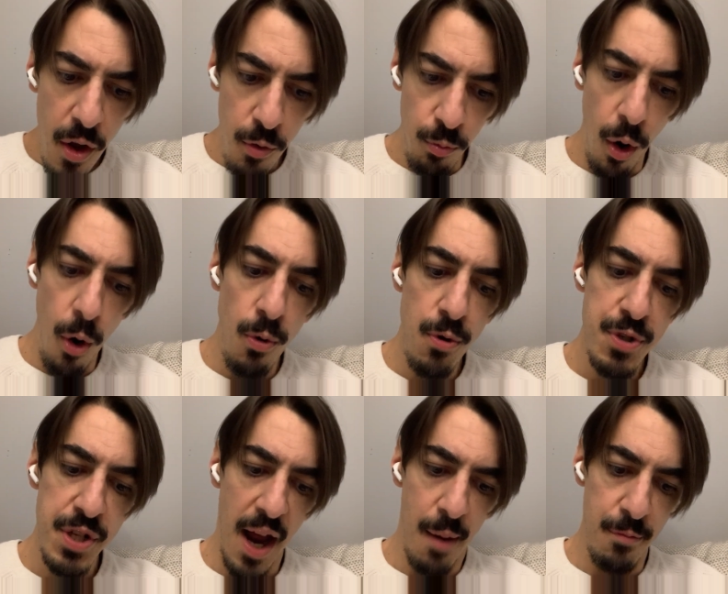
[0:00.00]
roles
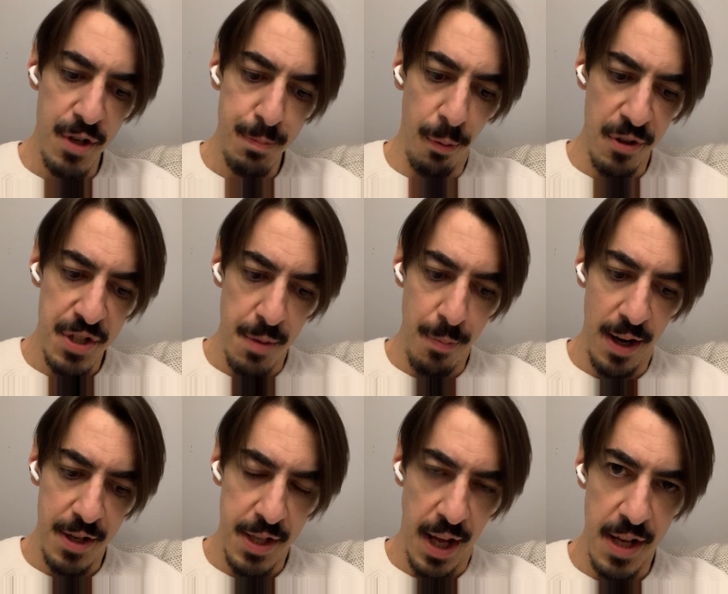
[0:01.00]
and
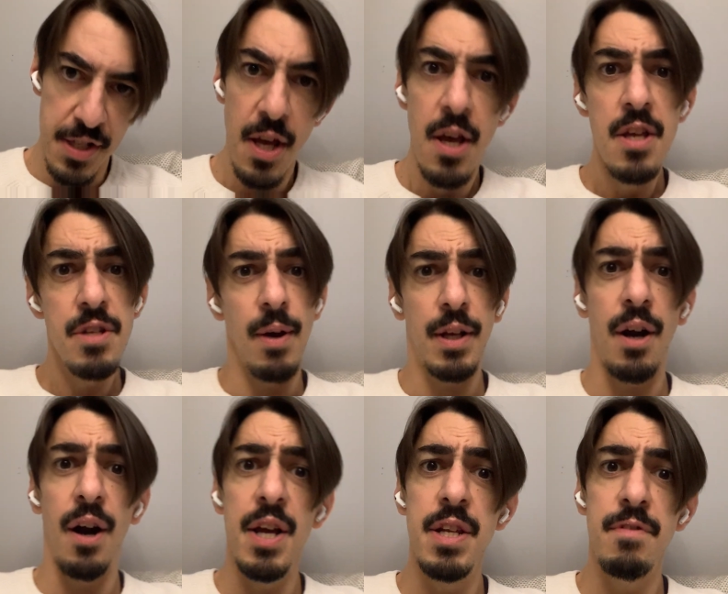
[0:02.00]
responsibilities. So it
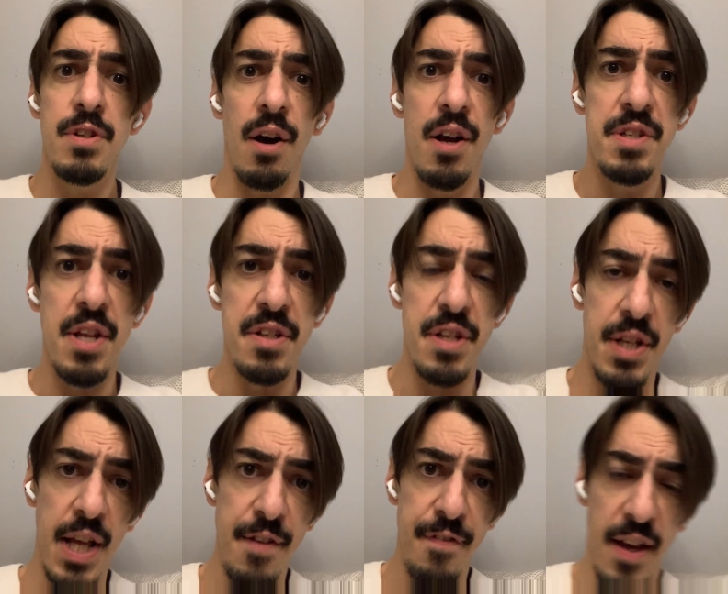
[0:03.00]
kind of ties into
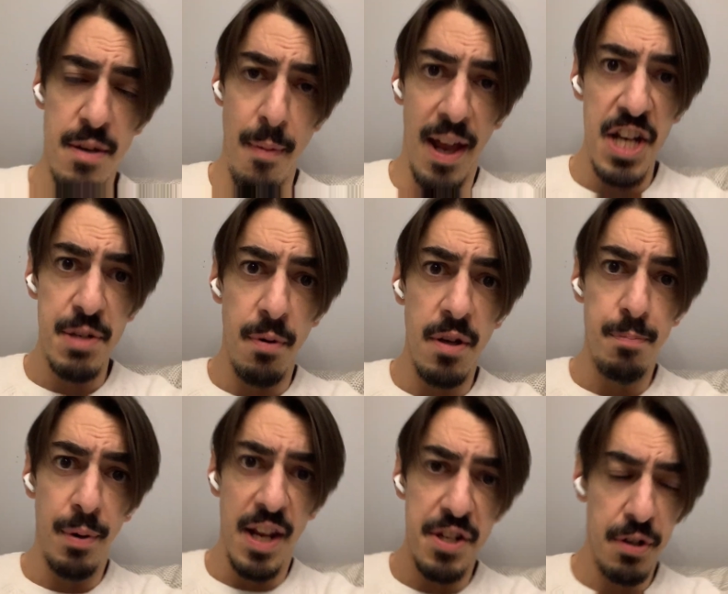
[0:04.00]
defect management, but
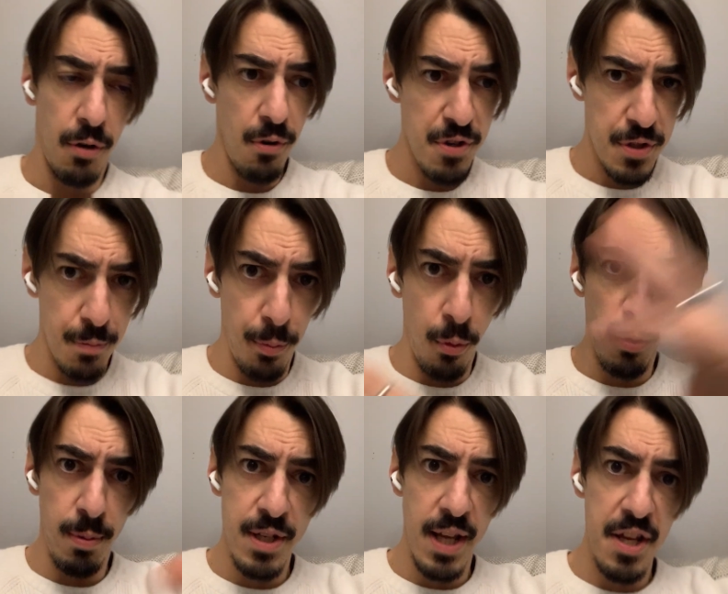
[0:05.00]
it's across the board
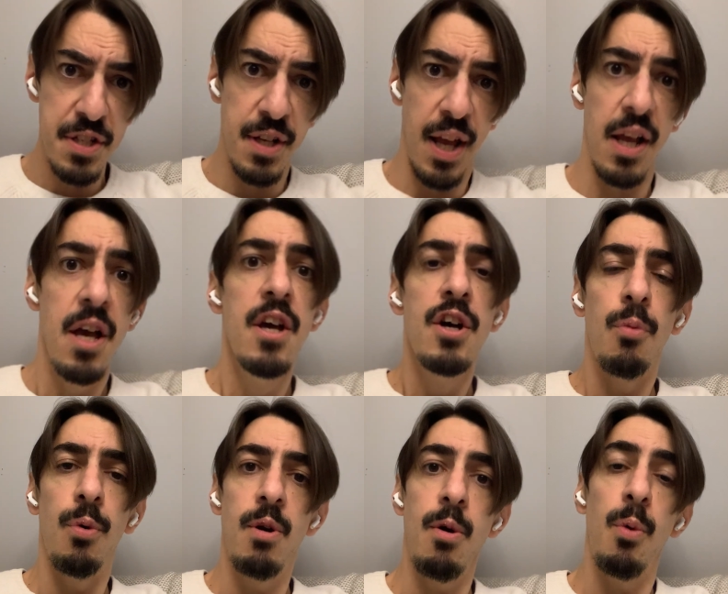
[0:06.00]
with testing.
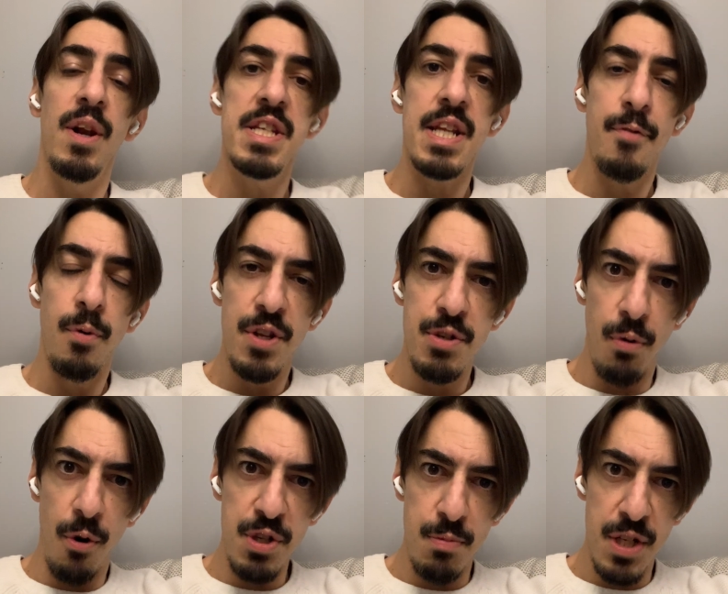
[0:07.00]
What is everyone's
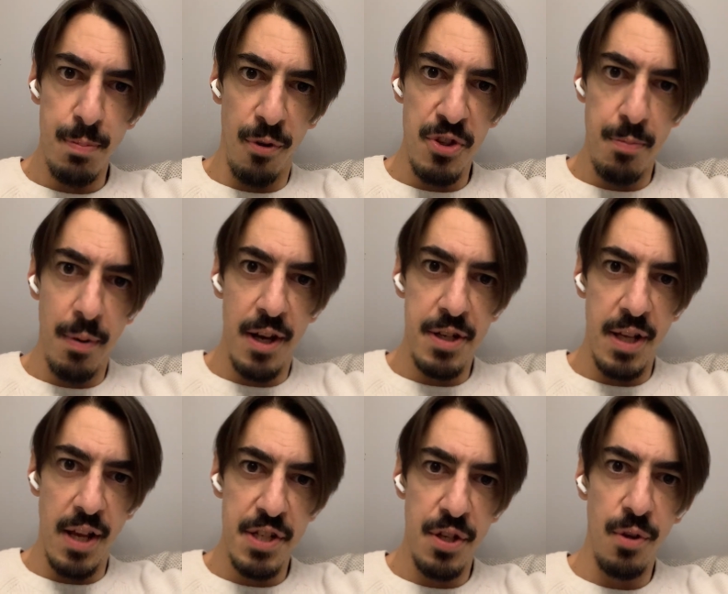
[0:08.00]
roles and
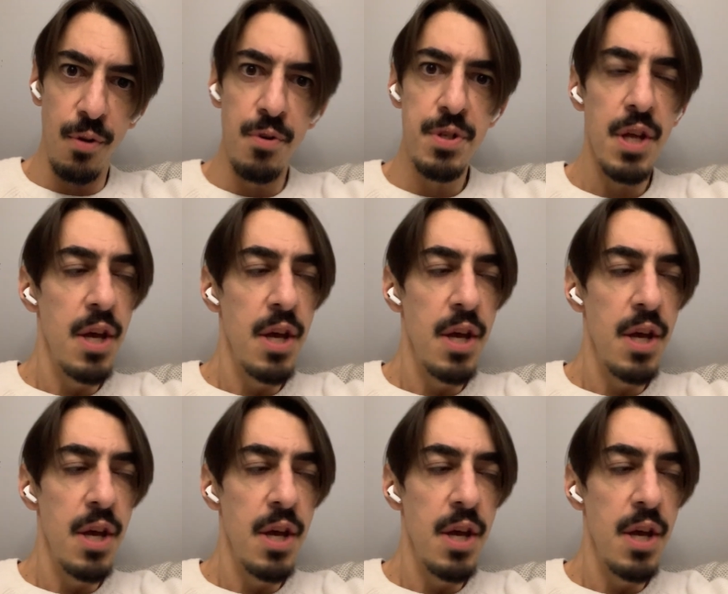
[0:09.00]
responsibilities? Who's